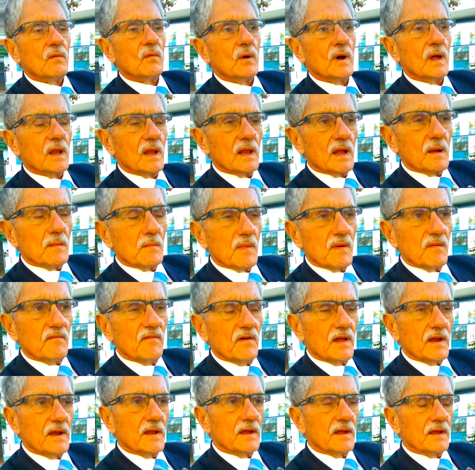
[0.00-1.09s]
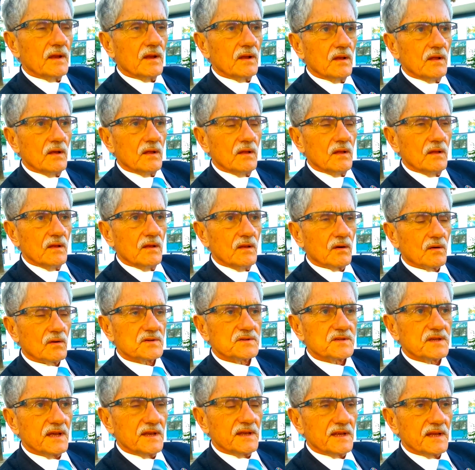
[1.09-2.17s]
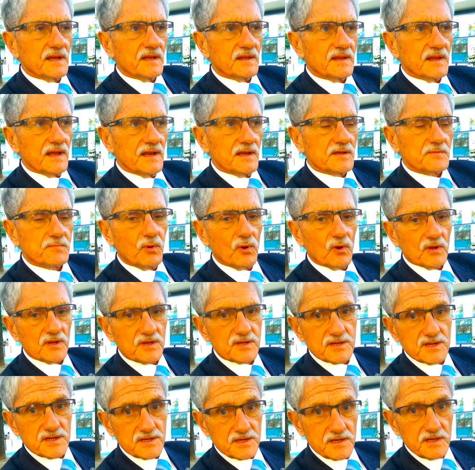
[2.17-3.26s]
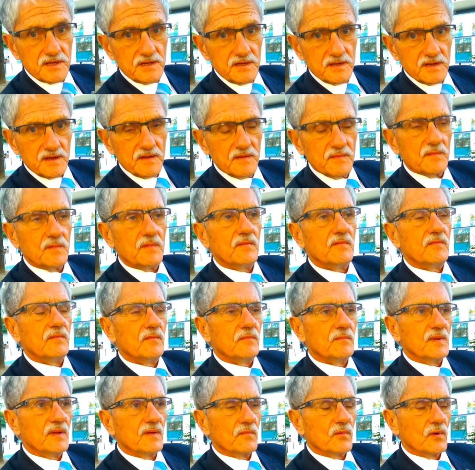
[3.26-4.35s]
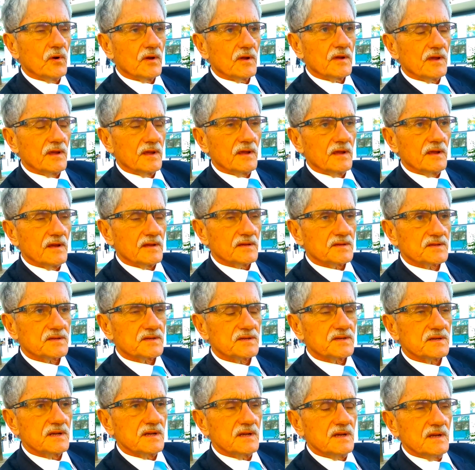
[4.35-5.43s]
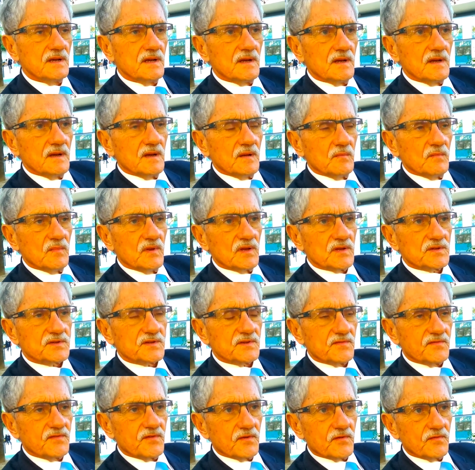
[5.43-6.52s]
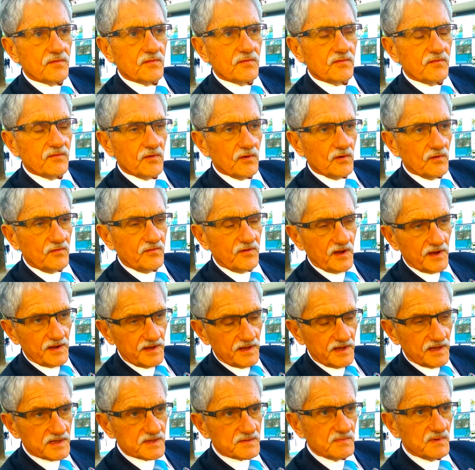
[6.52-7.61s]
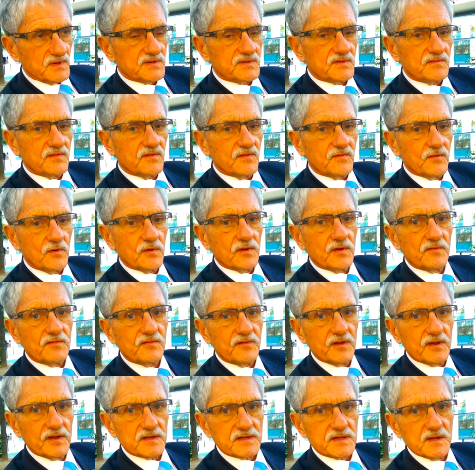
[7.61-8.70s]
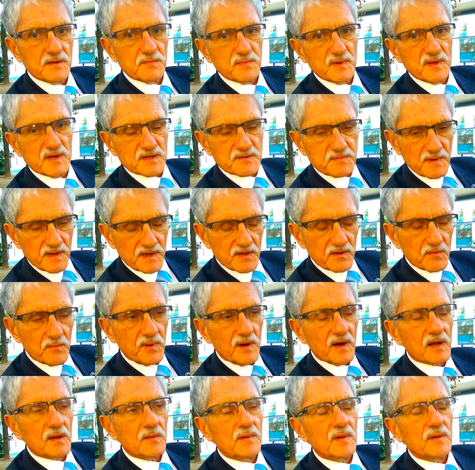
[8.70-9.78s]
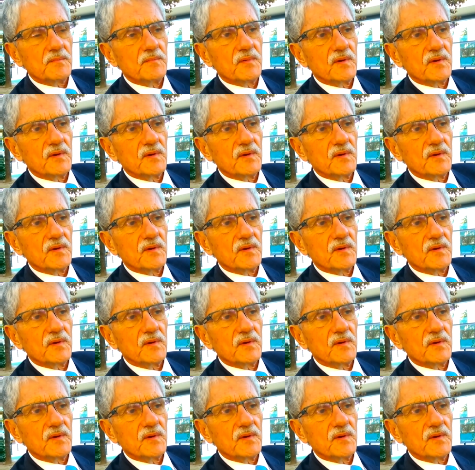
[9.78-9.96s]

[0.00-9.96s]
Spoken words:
Well, I'm a very long-standing Danish politician. I've been working as Minister for Finance, Minister for Foreign Affairs. I've been Speaker of Parliament.